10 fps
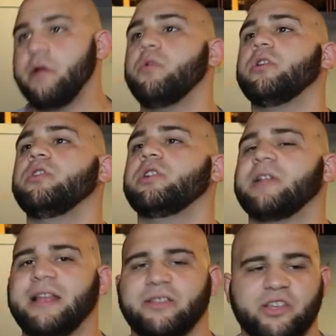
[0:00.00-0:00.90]
it would
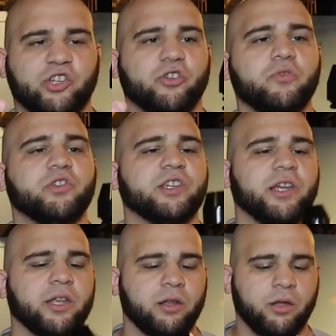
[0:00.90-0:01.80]
look like this screws
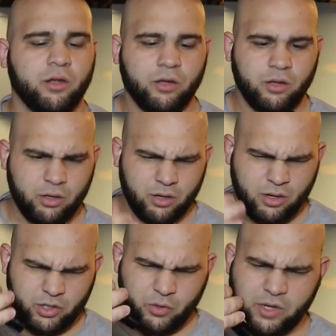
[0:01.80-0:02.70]
in
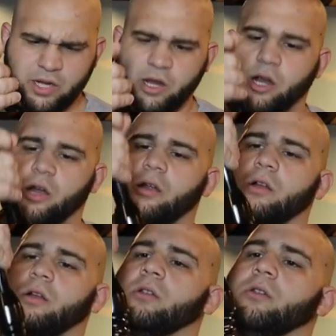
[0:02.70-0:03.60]
to here,
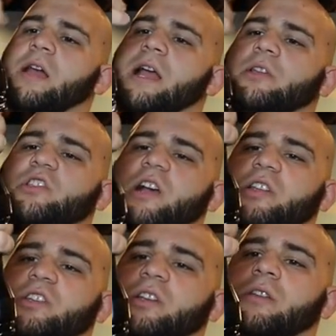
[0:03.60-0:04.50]
like
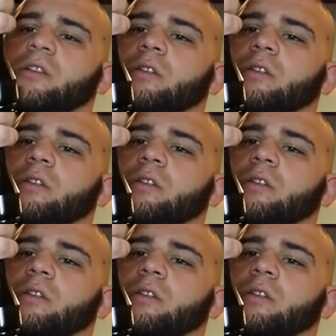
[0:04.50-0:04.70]
such.